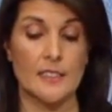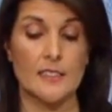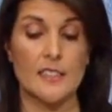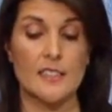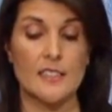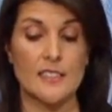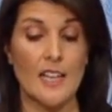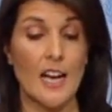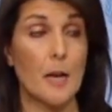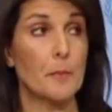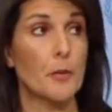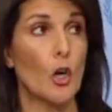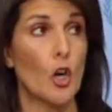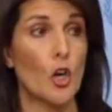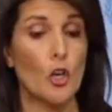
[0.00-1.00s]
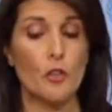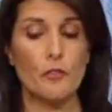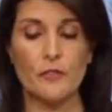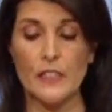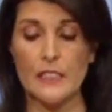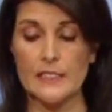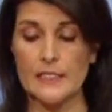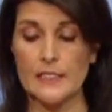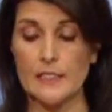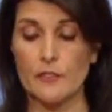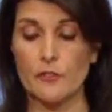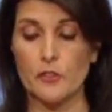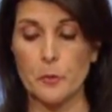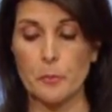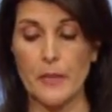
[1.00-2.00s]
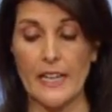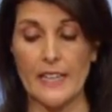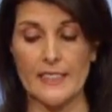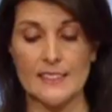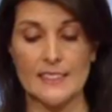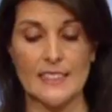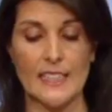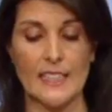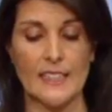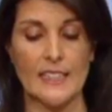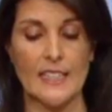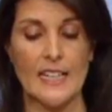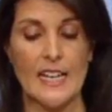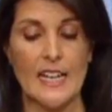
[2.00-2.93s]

to stop all funding from Pakistan